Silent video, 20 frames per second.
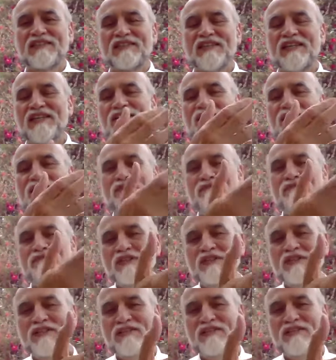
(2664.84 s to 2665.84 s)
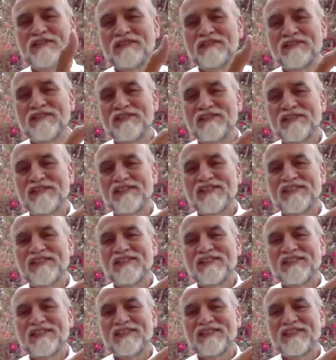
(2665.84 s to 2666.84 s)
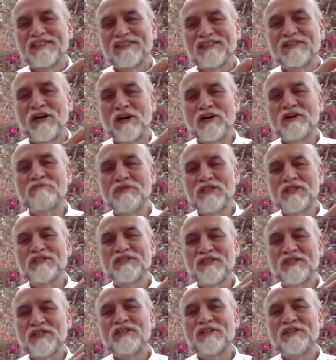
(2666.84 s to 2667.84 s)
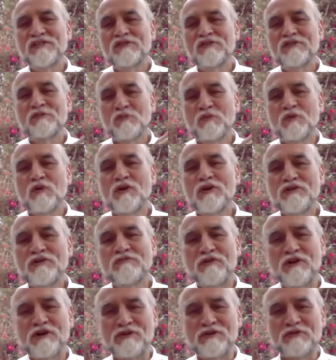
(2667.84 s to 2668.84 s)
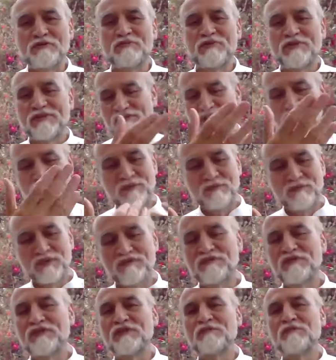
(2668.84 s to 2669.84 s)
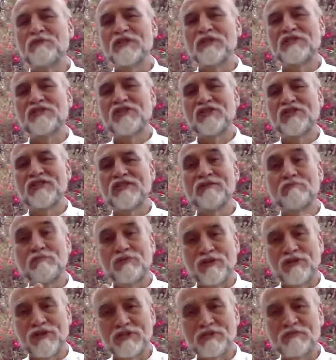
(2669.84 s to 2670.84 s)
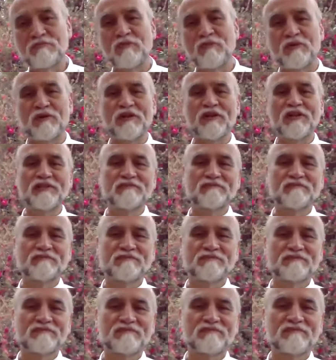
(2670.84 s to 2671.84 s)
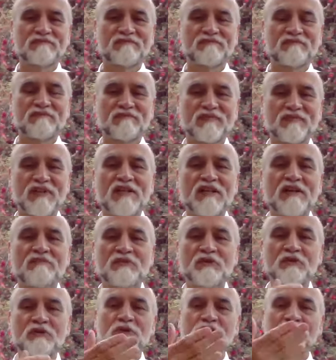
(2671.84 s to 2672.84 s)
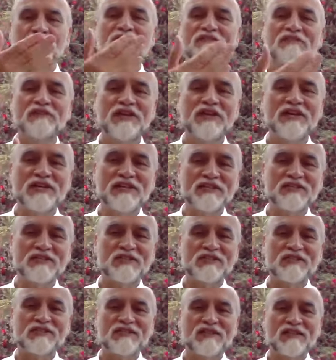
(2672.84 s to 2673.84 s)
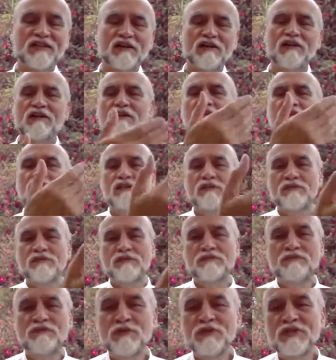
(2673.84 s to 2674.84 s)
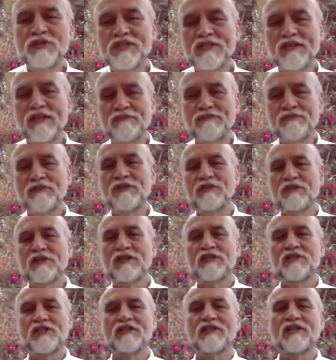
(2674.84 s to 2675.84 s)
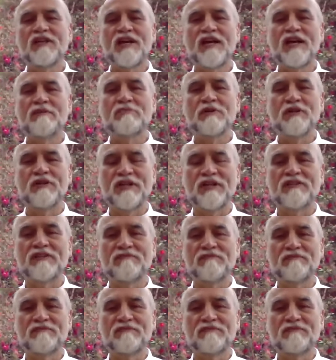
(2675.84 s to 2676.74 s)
every garment in your wardrobe, that would fill one sheet plus more. If you were to list all of the food stuff in your kitchen cabinet,